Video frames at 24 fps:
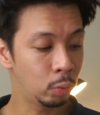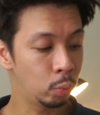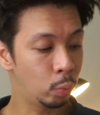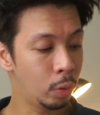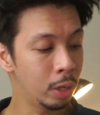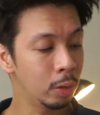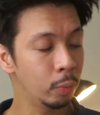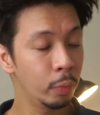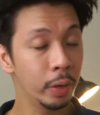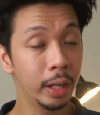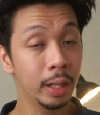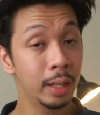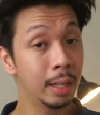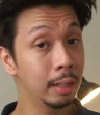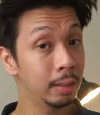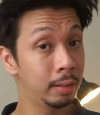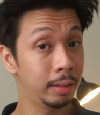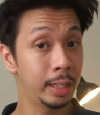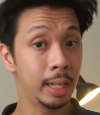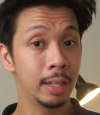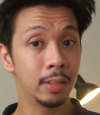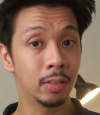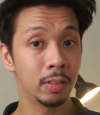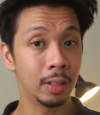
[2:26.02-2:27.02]
one way that
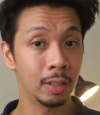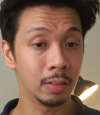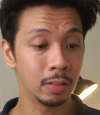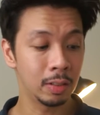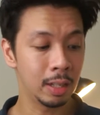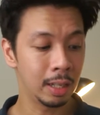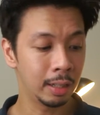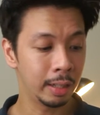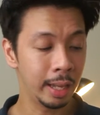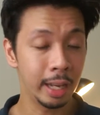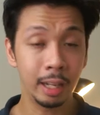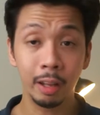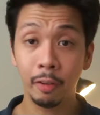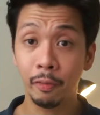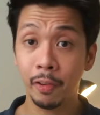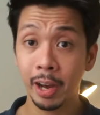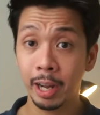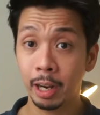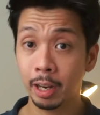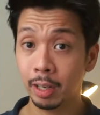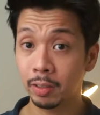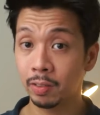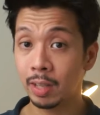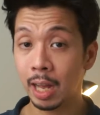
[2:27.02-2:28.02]
tells us that
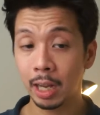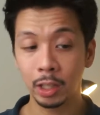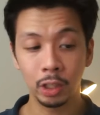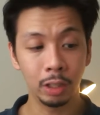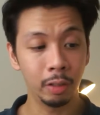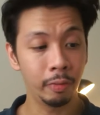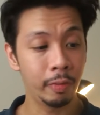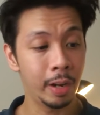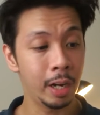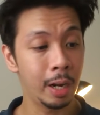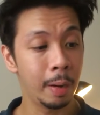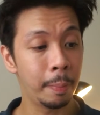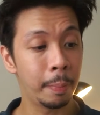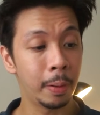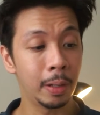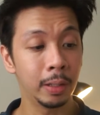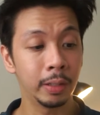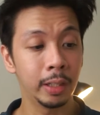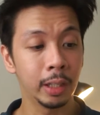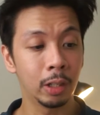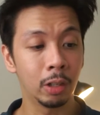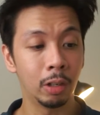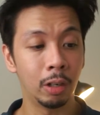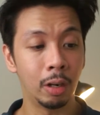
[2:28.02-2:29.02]
Edifier is actually very
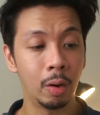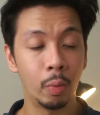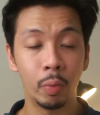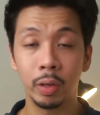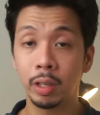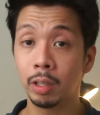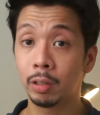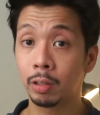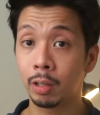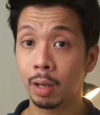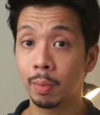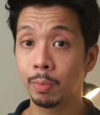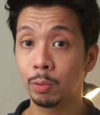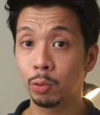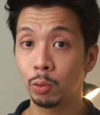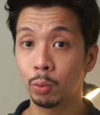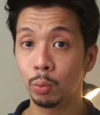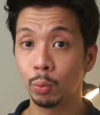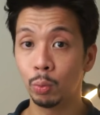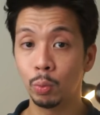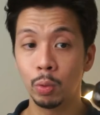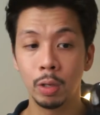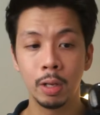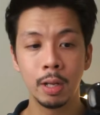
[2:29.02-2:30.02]
particular when it comes
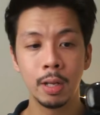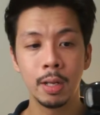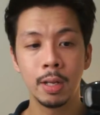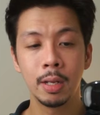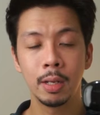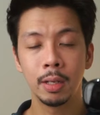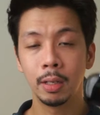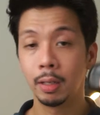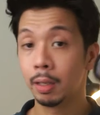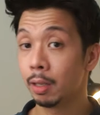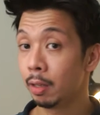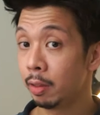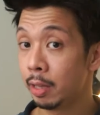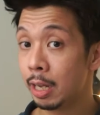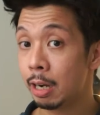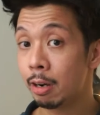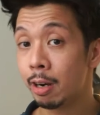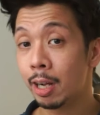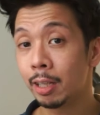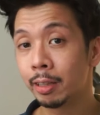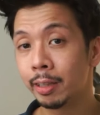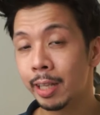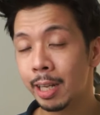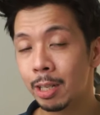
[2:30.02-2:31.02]
to their
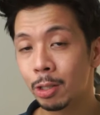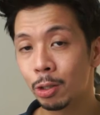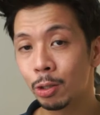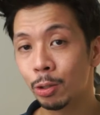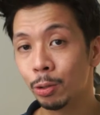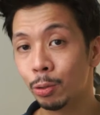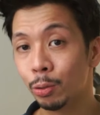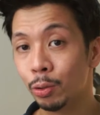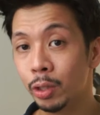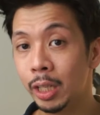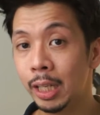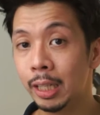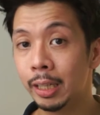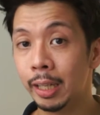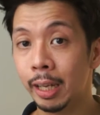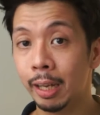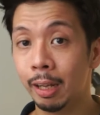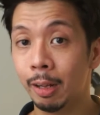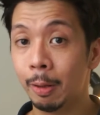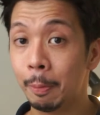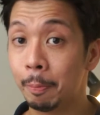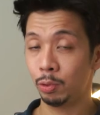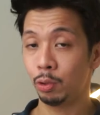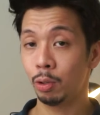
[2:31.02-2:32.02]
attention to
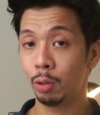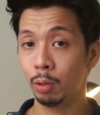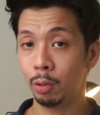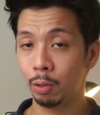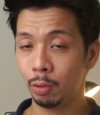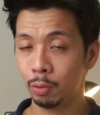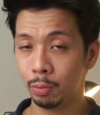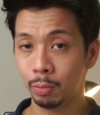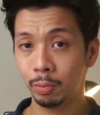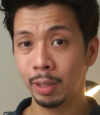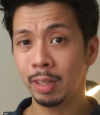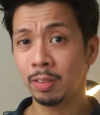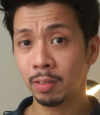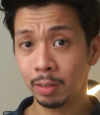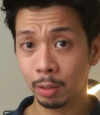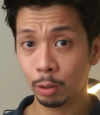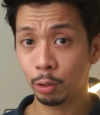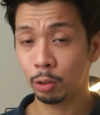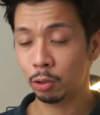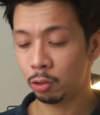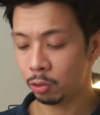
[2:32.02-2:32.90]
detail. So that's a good